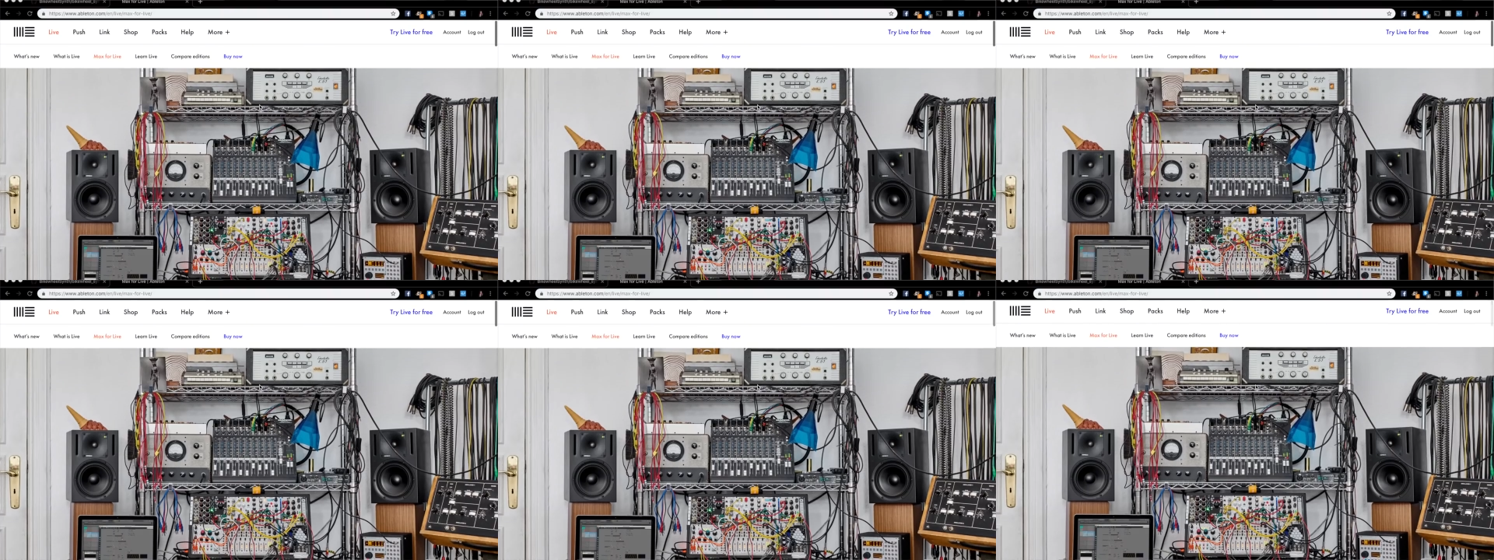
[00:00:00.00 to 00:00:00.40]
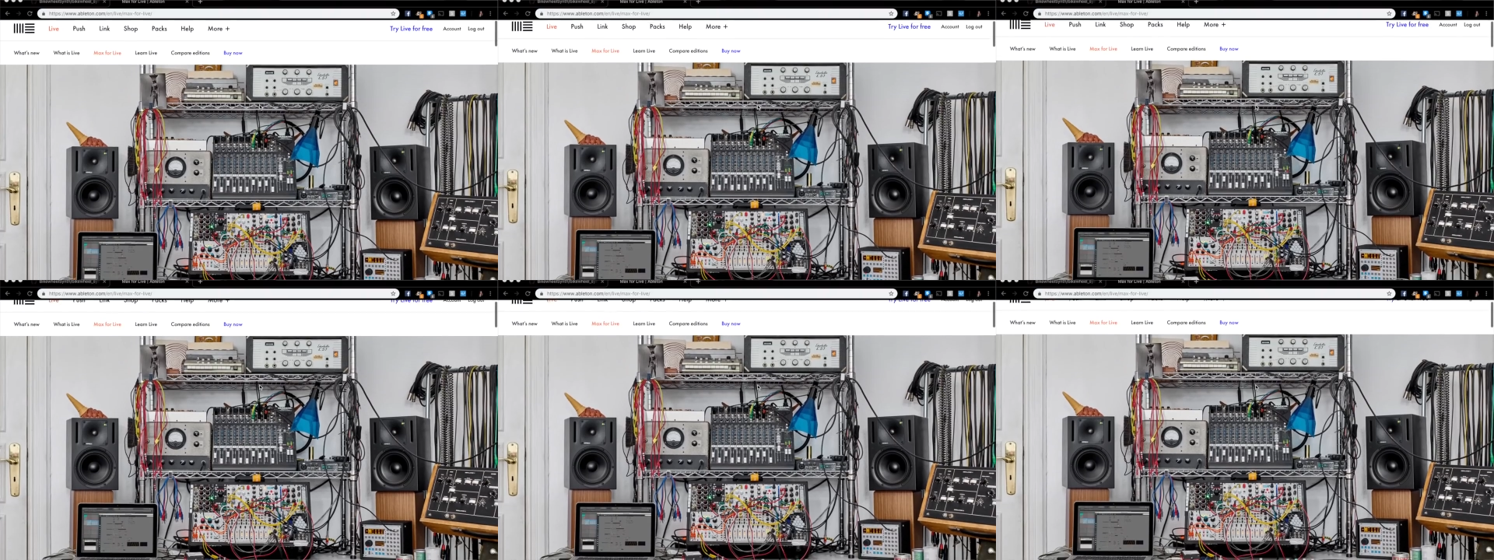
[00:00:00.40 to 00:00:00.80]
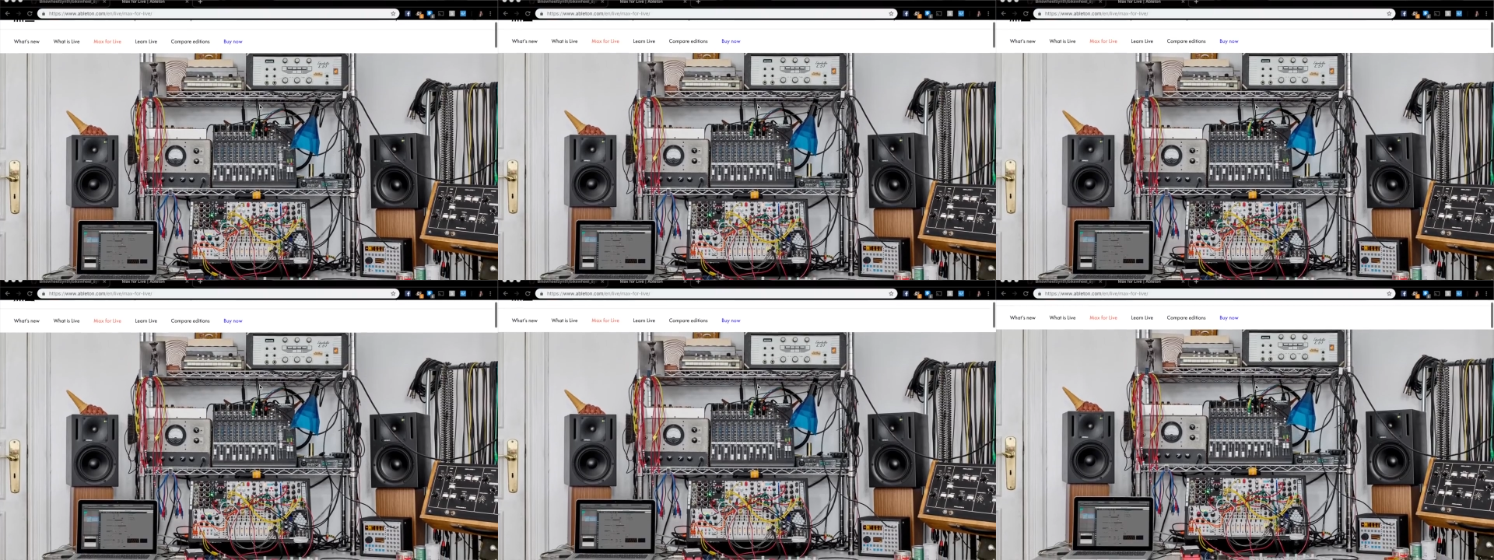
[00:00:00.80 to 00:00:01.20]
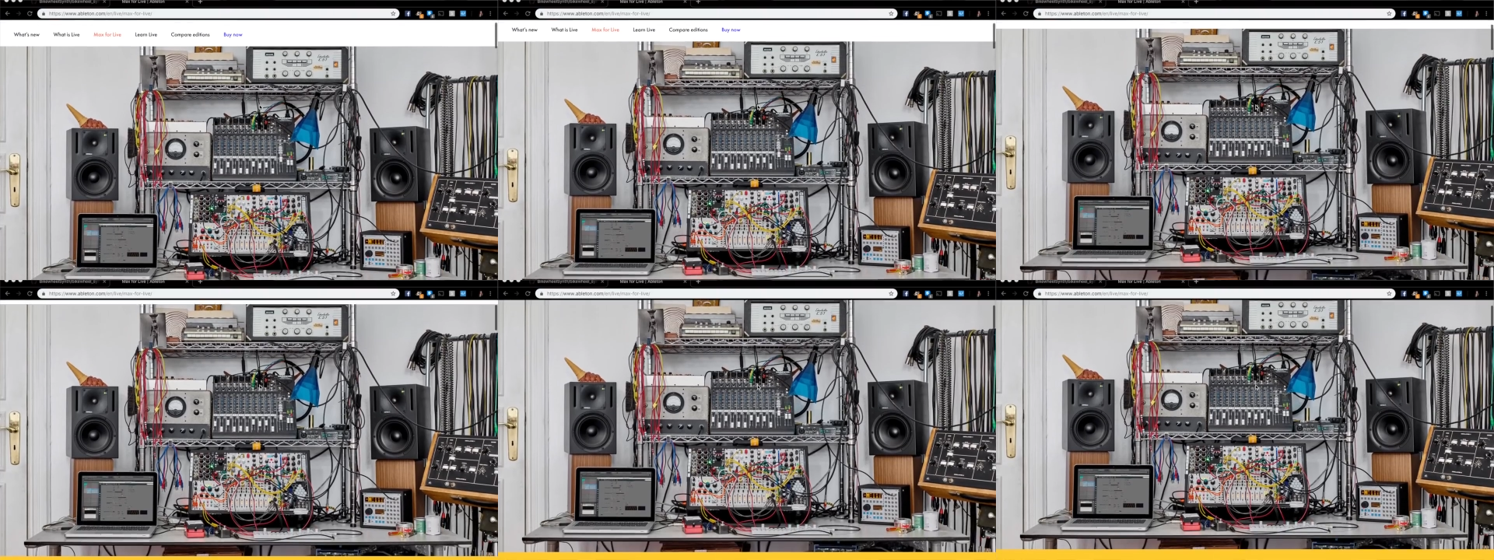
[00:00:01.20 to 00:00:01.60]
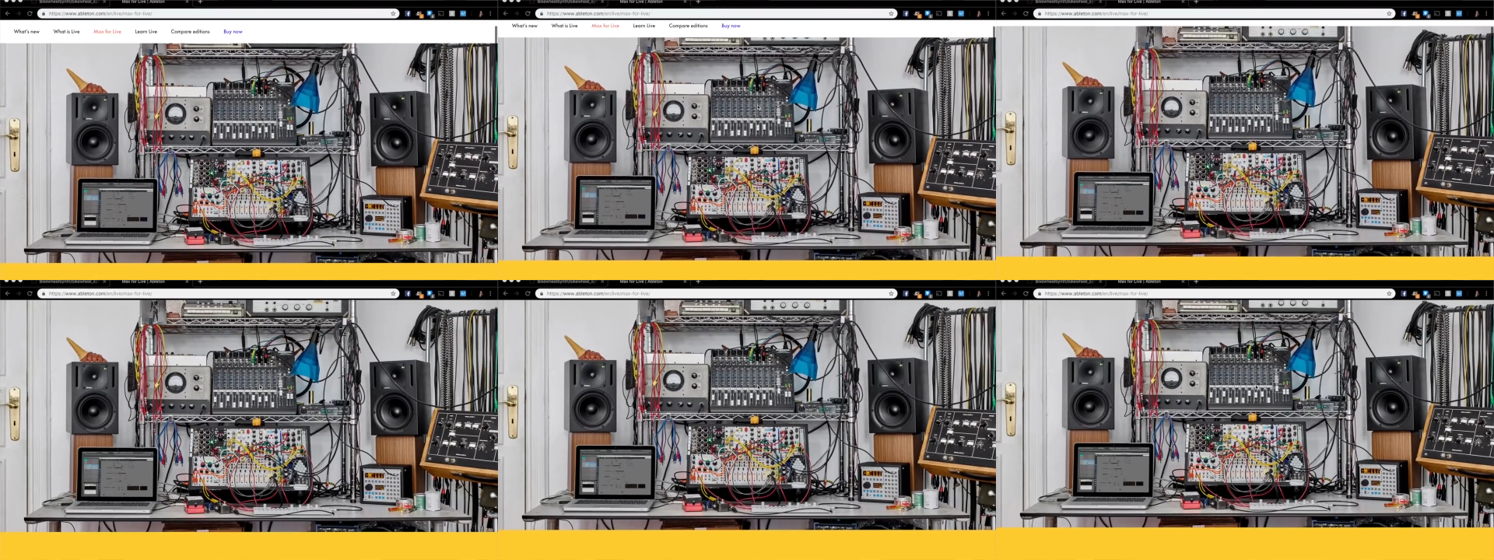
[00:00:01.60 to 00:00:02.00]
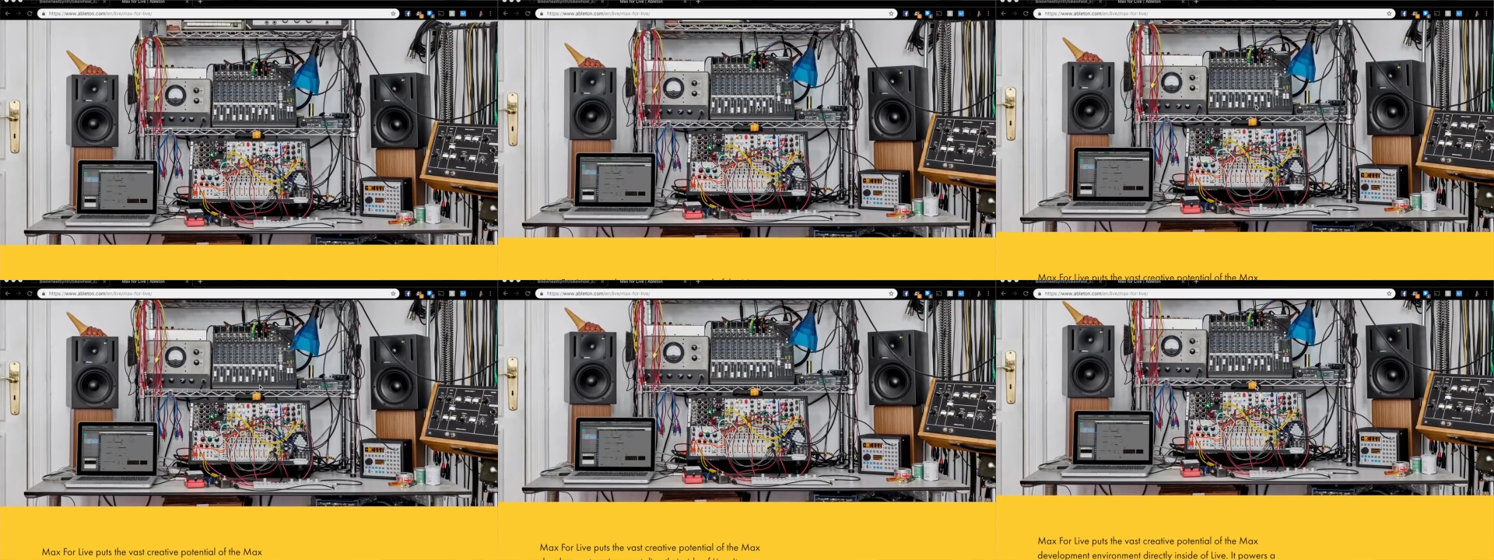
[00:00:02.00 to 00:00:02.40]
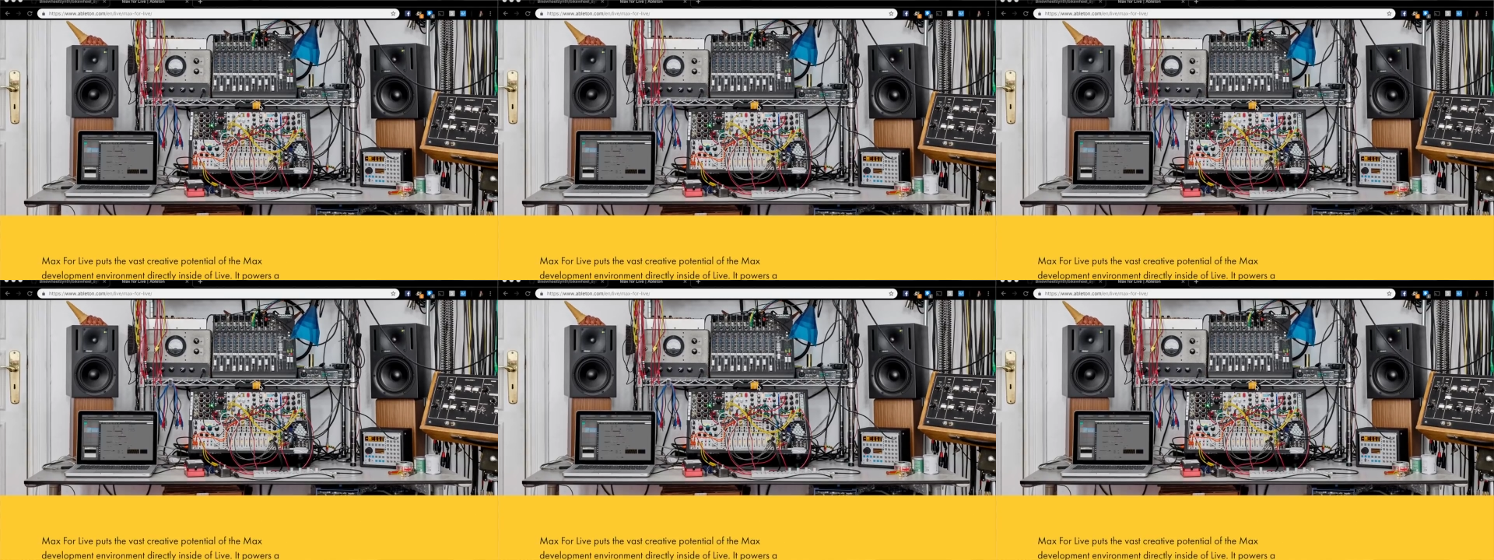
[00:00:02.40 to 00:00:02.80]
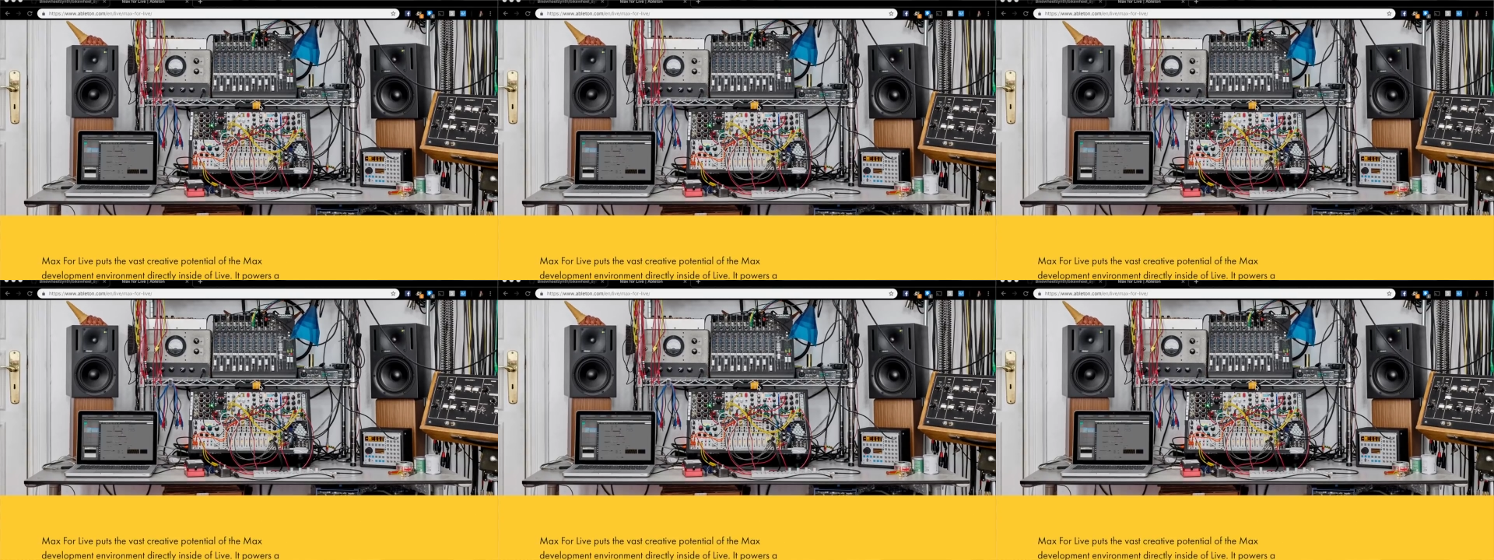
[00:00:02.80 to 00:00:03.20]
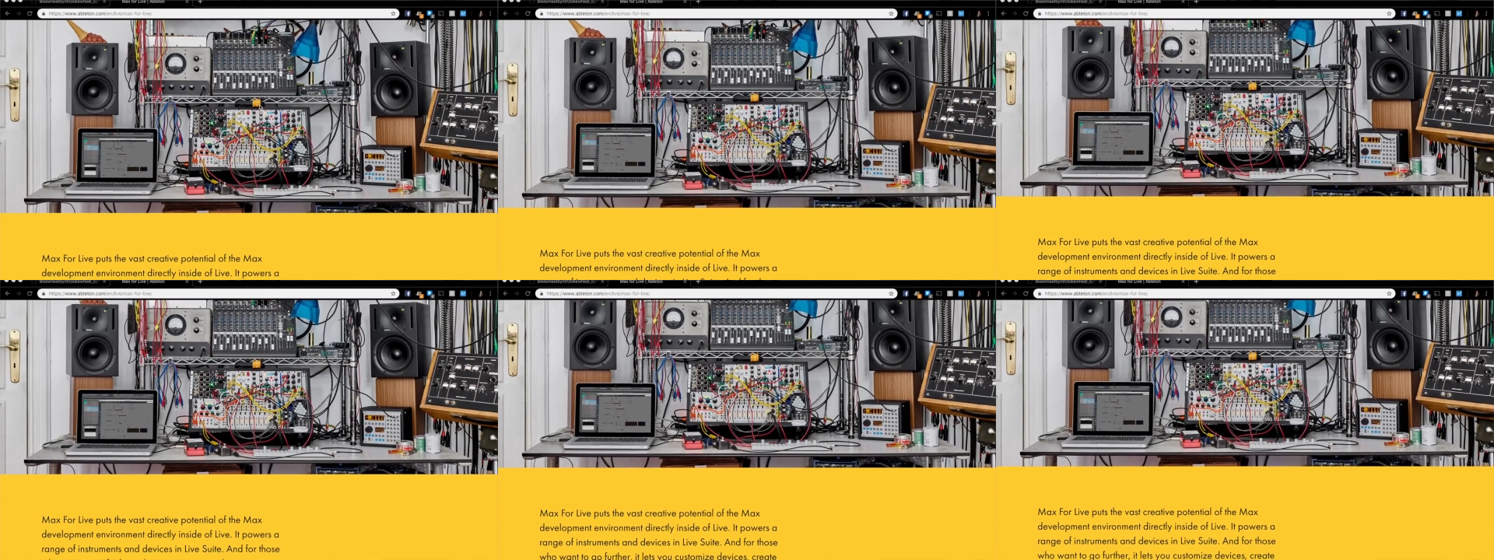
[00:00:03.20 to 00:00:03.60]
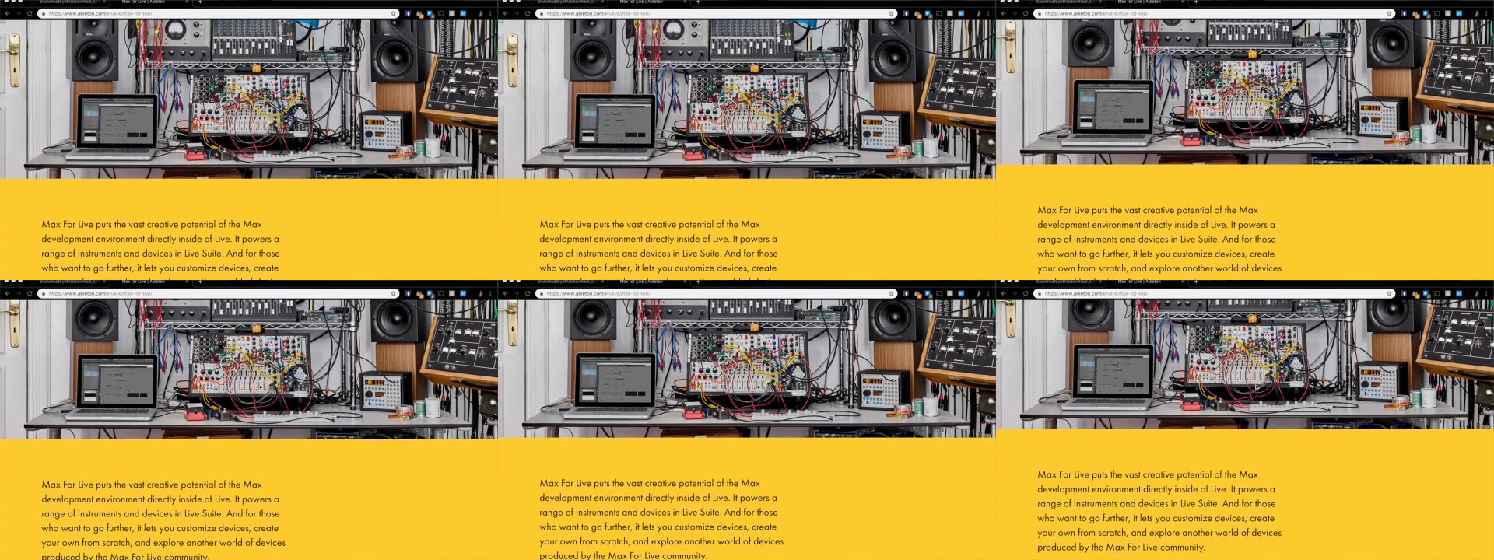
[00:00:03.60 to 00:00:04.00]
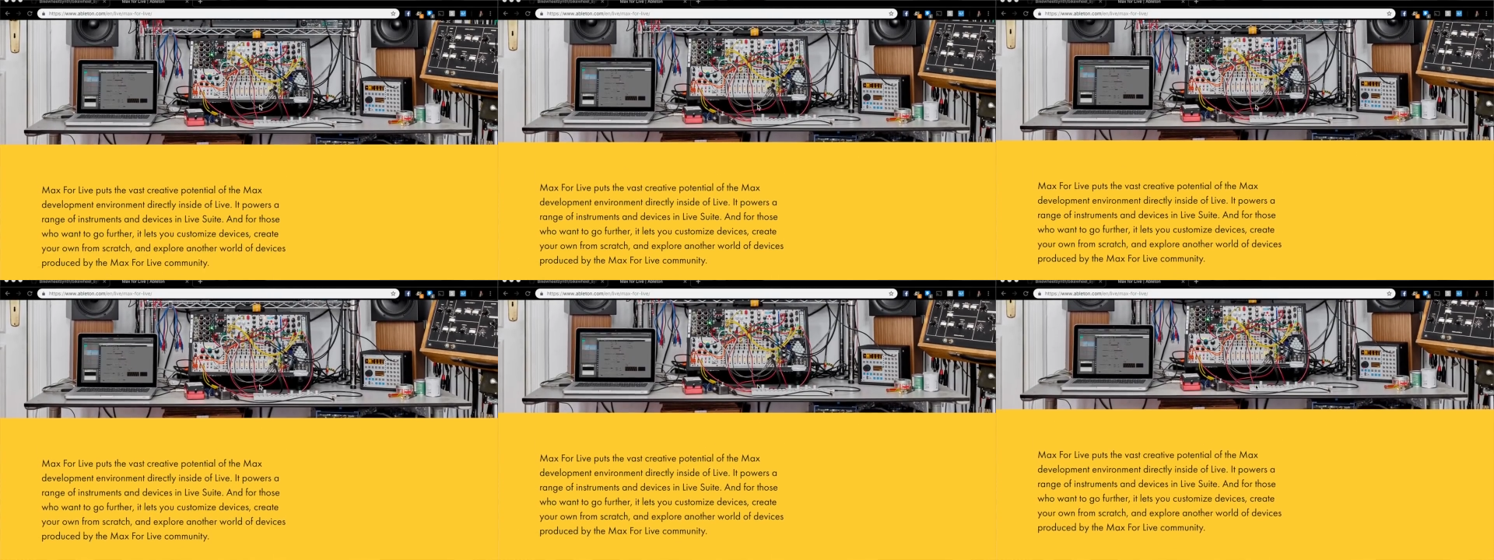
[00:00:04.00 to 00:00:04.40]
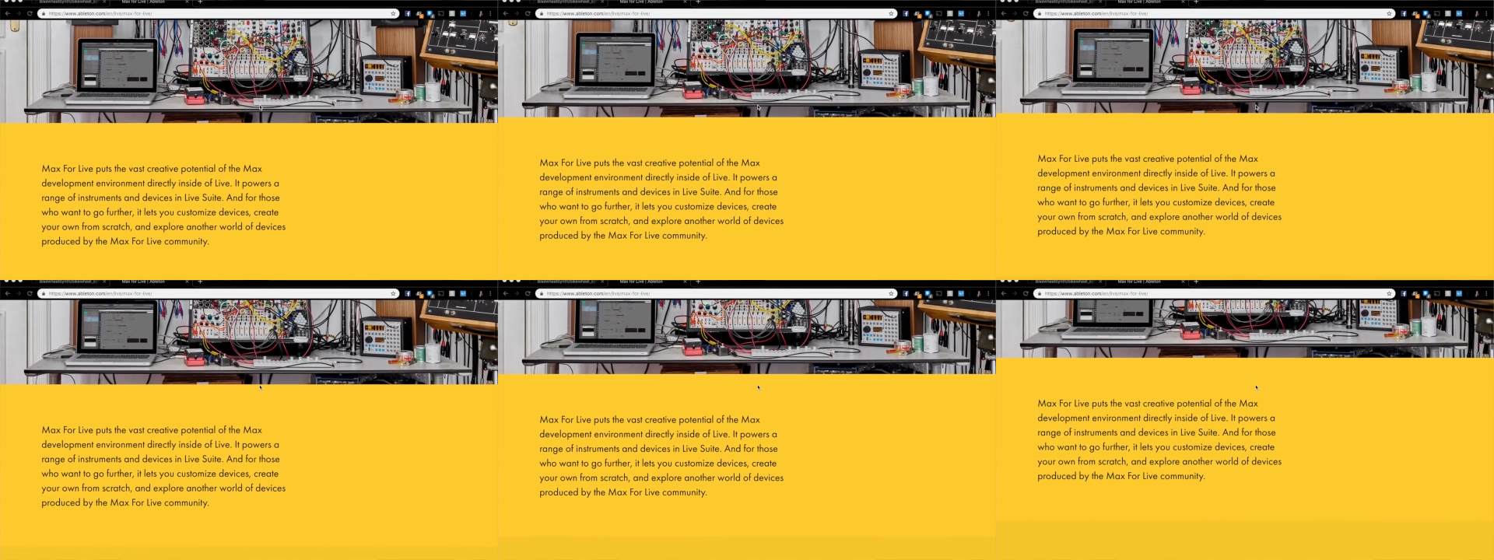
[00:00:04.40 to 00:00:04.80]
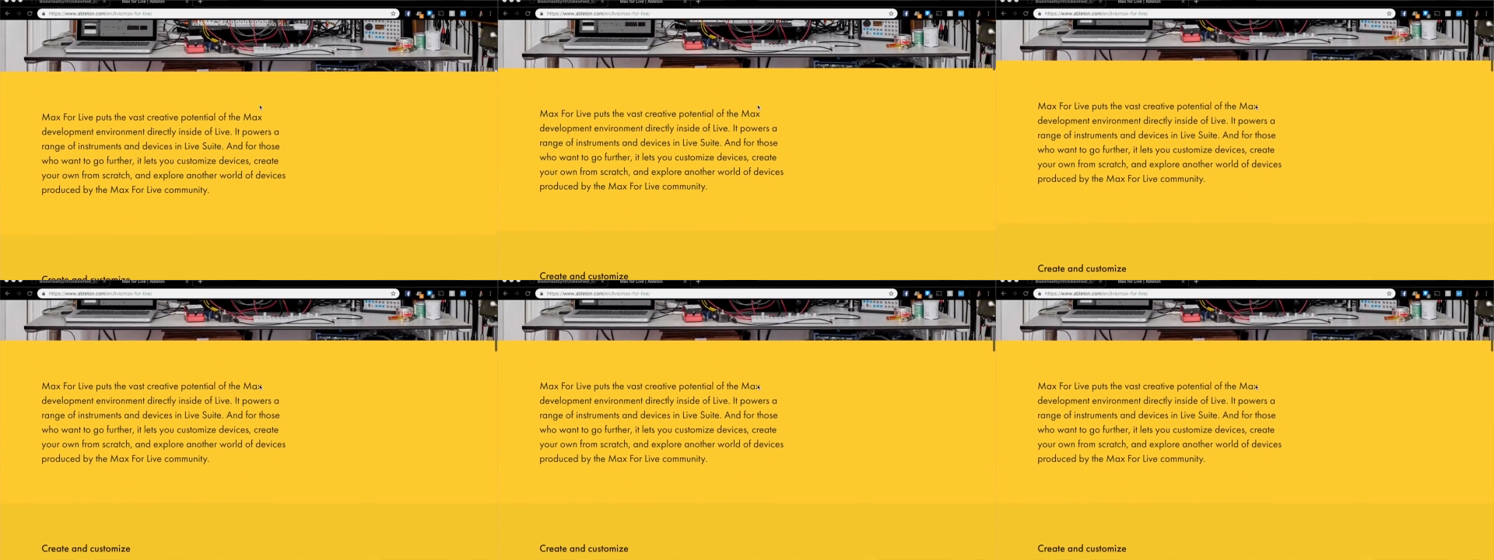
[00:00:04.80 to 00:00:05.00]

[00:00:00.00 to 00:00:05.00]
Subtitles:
Nobody's mouth can be seen.